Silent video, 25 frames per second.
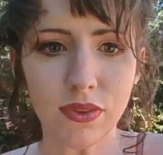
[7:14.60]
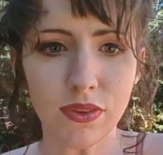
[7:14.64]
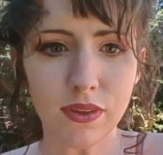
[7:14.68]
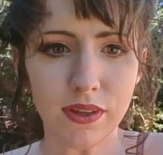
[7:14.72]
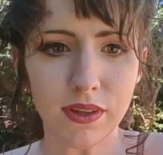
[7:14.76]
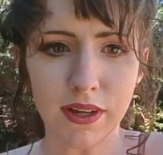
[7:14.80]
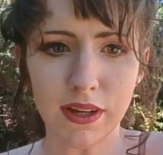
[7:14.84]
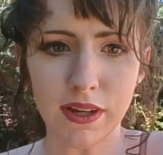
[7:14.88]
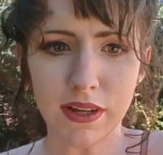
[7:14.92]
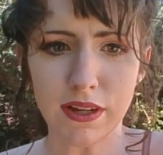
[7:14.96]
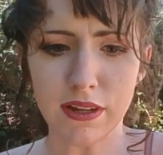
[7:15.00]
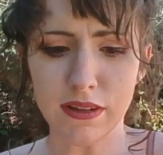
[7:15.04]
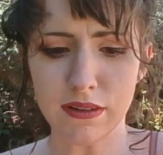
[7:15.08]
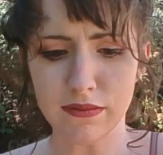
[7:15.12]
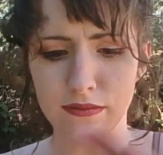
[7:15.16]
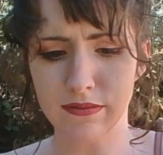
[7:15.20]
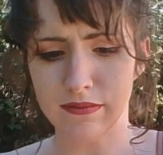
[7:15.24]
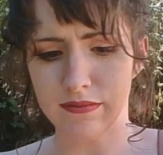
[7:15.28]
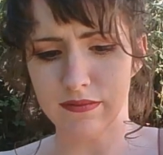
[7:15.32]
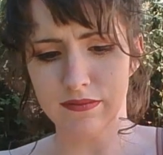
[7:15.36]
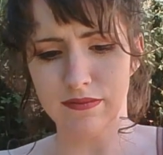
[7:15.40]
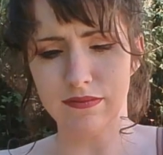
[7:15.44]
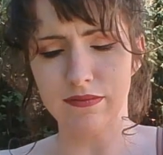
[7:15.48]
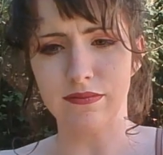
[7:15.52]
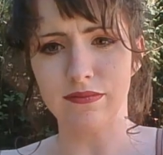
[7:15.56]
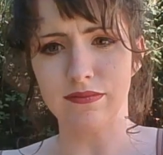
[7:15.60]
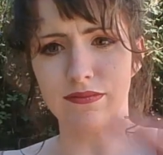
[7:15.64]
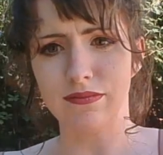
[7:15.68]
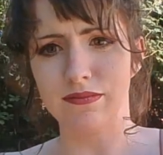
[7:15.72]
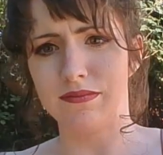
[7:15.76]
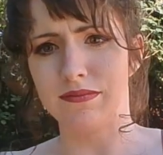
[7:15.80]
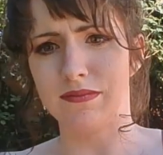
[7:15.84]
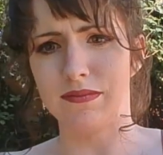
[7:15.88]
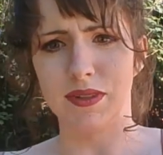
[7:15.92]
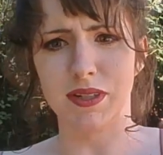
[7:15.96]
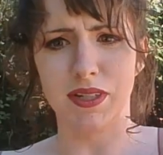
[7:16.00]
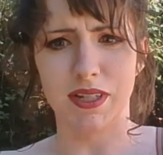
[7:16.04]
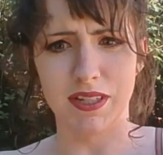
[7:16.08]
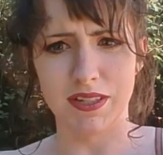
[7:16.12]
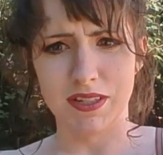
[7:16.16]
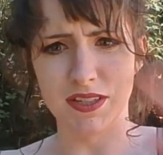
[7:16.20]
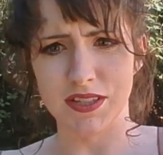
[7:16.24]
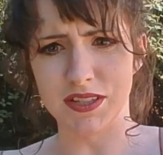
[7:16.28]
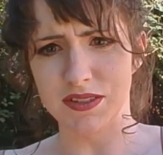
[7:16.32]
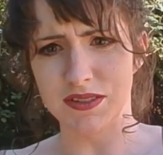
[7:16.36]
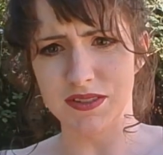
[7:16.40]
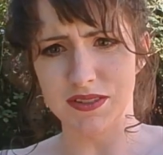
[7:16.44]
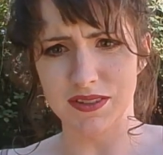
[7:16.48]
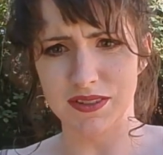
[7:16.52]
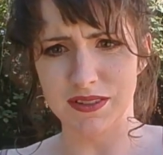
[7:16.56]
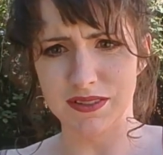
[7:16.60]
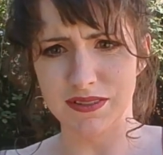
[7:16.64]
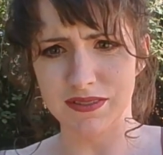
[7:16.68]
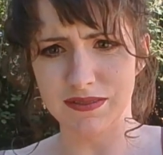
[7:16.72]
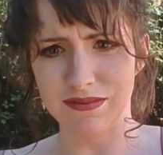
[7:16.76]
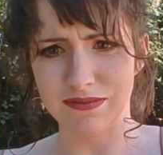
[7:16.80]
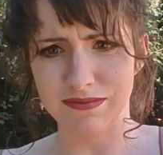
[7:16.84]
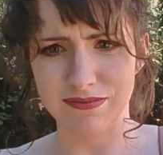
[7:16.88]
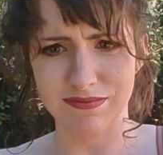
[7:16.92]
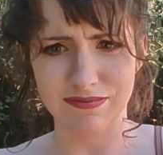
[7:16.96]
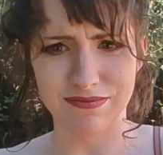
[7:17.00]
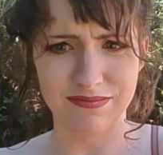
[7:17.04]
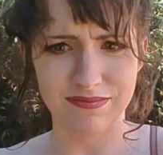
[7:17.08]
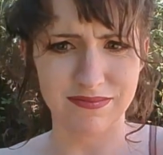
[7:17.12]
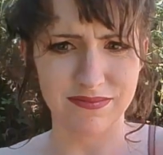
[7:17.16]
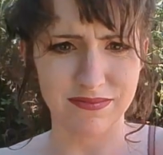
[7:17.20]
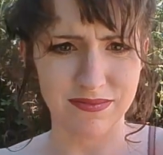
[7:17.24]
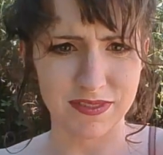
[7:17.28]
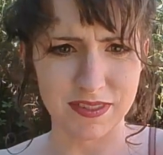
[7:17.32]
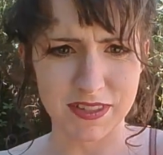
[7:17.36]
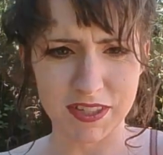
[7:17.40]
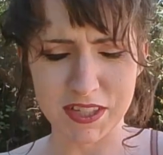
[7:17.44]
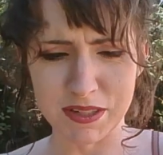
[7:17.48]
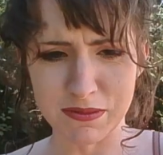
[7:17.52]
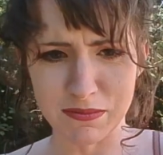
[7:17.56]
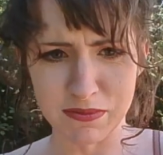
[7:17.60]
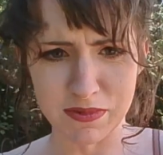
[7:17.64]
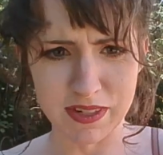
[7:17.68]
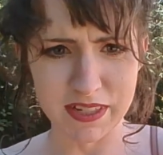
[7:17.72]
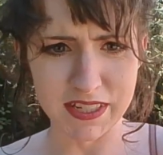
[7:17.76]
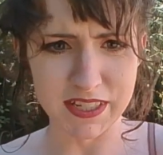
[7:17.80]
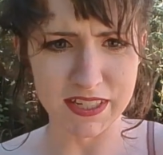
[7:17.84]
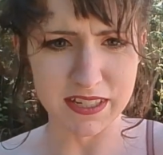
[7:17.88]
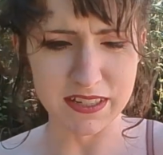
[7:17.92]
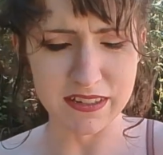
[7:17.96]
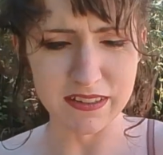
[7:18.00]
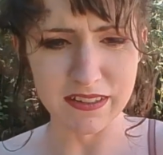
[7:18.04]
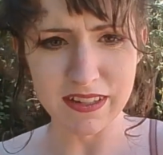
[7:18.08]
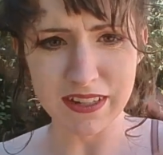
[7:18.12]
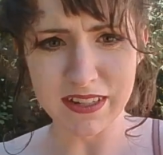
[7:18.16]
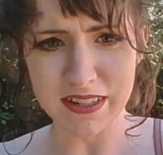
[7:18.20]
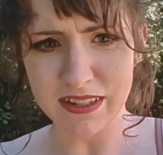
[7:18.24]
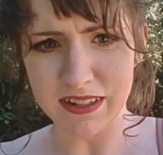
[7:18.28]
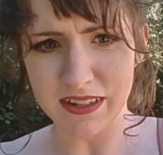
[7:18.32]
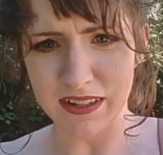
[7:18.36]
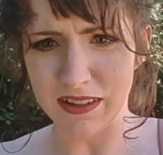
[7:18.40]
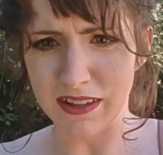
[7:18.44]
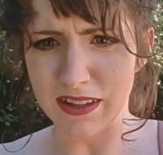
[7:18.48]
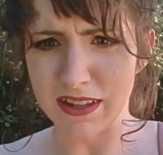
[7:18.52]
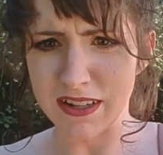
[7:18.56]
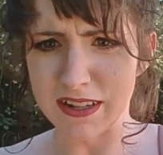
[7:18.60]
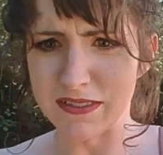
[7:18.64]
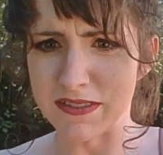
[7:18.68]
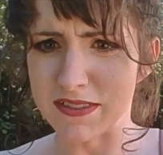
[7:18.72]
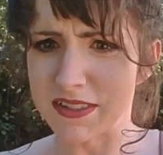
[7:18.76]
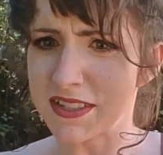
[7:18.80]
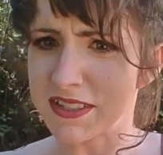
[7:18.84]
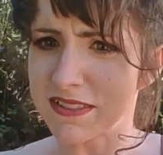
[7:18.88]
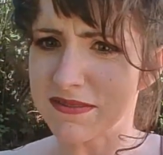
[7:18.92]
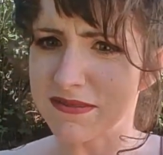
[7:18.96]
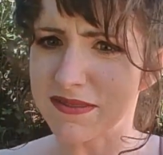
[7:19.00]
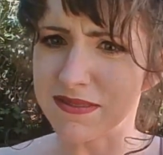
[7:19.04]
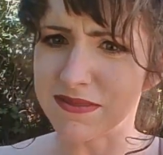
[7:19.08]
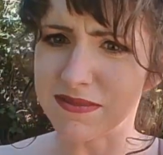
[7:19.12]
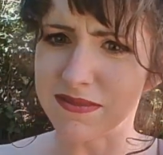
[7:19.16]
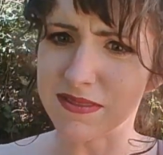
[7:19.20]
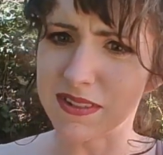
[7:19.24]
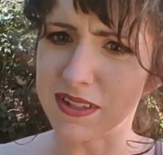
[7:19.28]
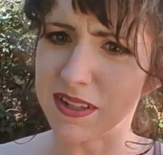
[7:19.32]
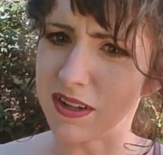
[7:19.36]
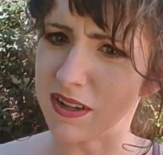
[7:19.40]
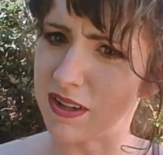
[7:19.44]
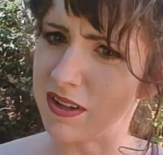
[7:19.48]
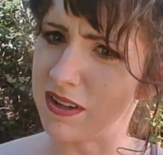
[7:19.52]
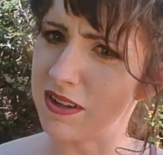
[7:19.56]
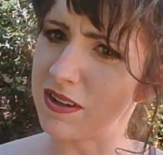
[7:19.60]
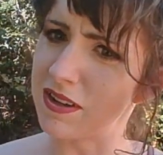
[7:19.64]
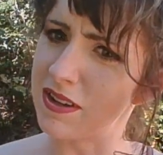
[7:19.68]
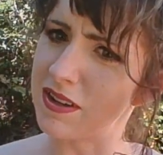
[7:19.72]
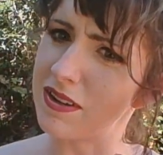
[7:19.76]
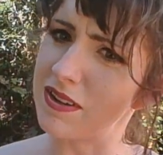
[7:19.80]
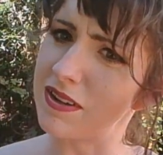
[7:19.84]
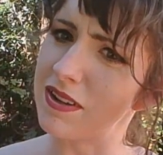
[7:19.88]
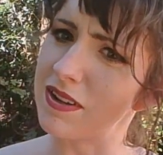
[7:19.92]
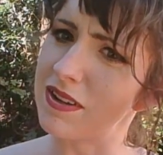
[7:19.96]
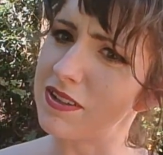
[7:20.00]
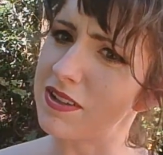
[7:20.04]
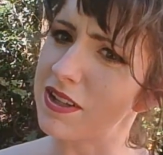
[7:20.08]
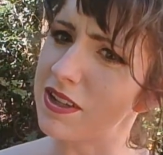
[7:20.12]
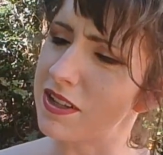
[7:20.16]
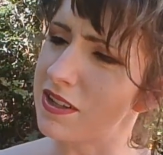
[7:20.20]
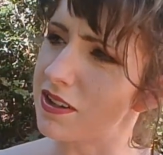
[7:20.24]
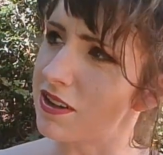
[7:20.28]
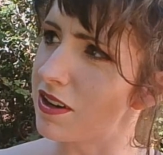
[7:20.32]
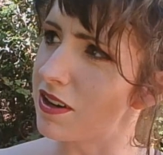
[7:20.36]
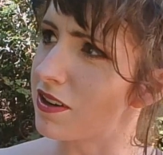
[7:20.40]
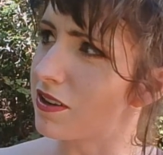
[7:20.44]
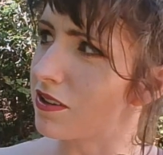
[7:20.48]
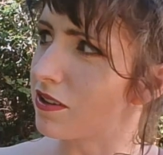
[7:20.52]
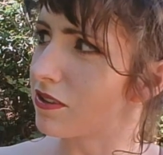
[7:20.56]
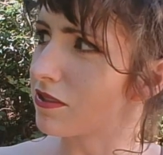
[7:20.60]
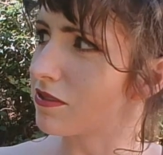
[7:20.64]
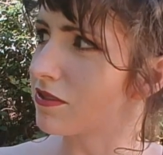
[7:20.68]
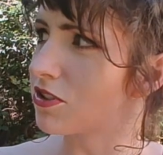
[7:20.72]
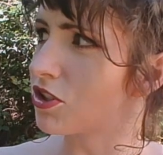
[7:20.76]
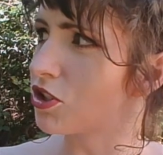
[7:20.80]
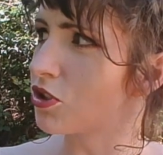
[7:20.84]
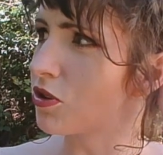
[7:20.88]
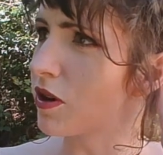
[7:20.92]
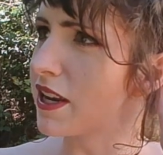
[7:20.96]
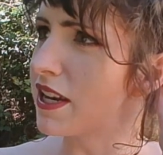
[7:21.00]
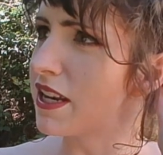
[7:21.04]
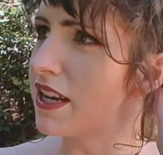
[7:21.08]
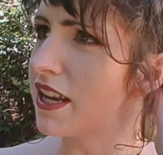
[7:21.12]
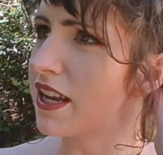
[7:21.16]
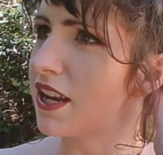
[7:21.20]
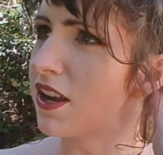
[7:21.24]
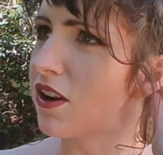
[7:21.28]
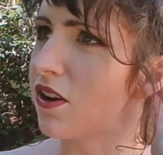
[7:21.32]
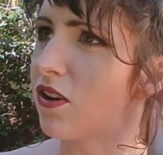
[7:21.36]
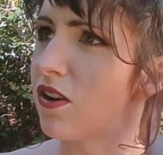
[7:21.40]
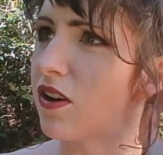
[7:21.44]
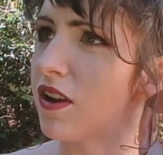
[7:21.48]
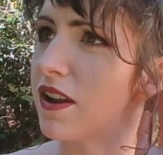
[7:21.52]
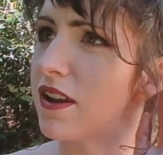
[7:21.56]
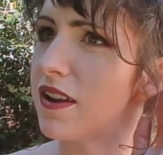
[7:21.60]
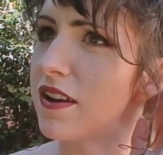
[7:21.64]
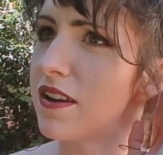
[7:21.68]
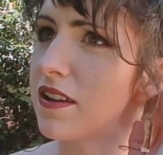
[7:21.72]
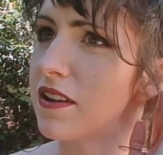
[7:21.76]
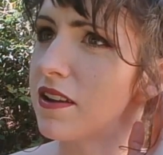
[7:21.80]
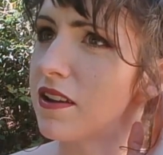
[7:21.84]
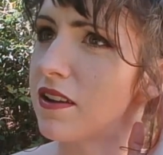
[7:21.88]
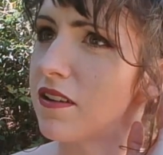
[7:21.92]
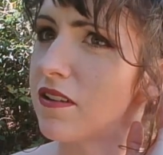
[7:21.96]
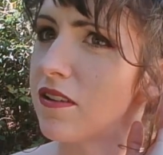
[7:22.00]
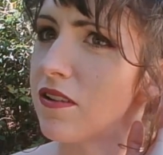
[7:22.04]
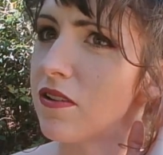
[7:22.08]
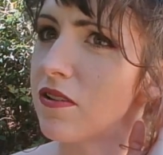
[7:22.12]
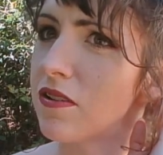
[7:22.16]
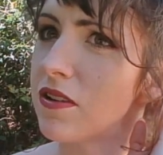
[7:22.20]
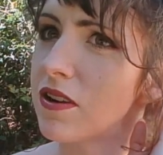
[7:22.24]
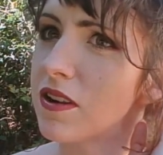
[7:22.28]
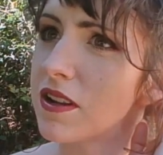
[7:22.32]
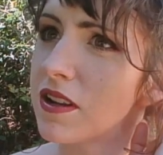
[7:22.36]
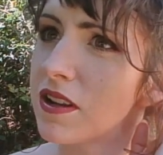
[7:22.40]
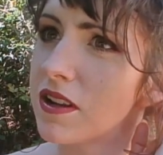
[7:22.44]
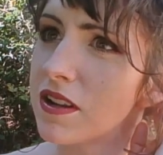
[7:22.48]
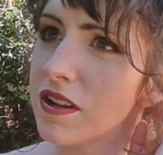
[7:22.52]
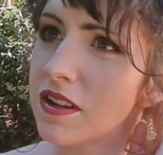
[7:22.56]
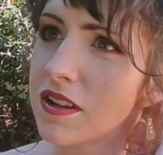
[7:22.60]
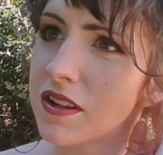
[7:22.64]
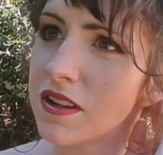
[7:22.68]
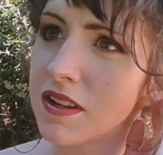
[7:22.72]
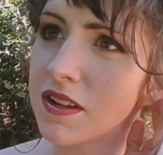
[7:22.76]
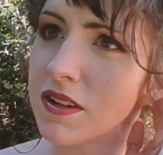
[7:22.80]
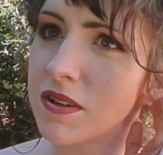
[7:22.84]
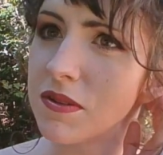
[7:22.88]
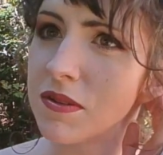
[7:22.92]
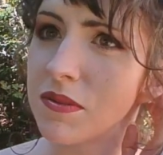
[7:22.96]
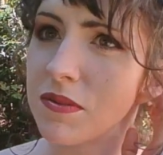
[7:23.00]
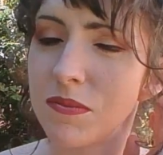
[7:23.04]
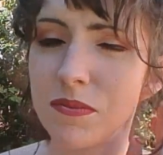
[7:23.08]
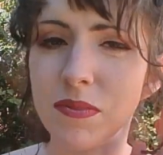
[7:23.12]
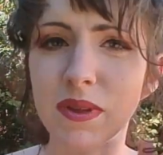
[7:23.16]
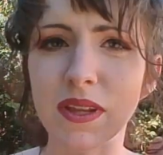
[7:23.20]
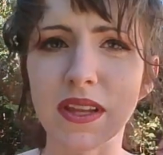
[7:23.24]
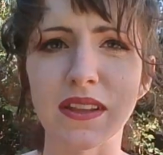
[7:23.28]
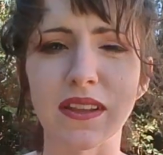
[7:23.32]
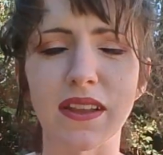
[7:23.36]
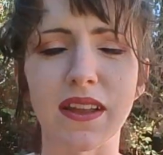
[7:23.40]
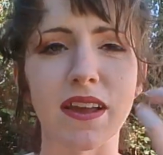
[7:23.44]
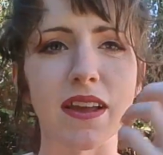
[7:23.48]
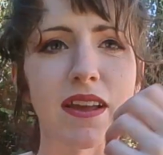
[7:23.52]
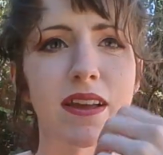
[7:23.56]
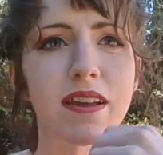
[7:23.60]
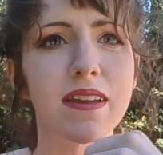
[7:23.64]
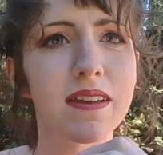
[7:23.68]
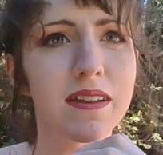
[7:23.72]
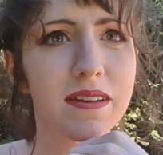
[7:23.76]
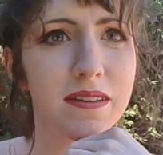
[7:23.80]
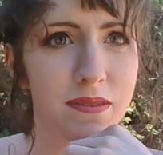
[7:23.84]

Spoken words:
uh, because for some reason, a lot of us are trending on, being like,